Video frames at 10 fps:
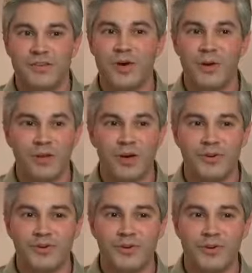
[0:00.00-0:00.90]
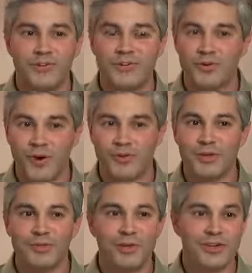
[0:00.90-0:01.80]
to help our customers and their travel
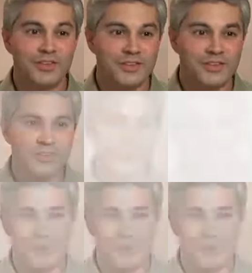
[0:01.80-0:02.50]
experience experiences.